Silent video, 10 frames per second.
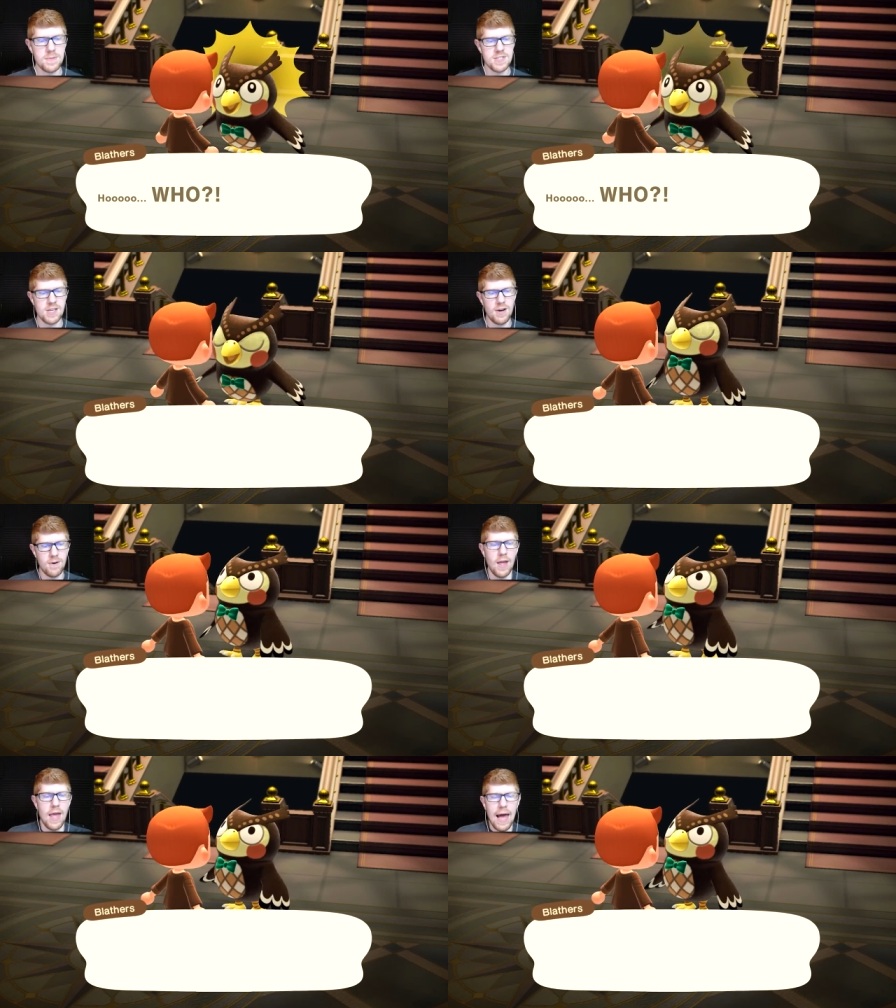
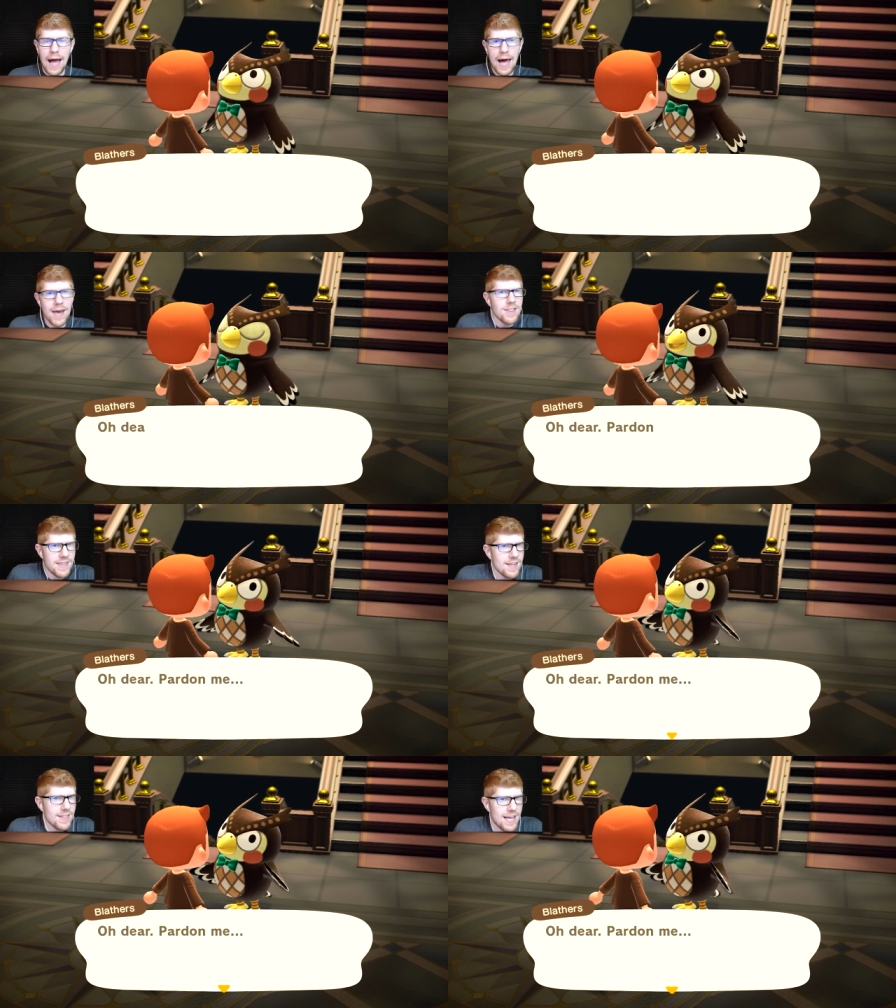So I
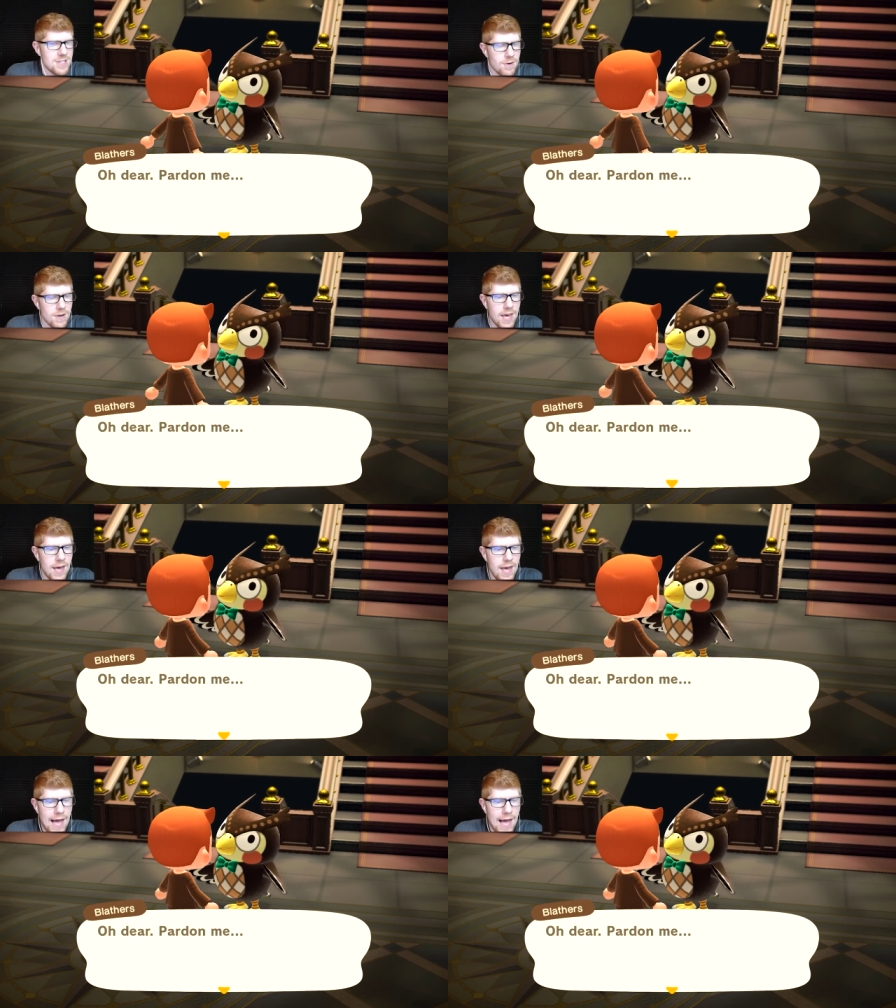think that's okay.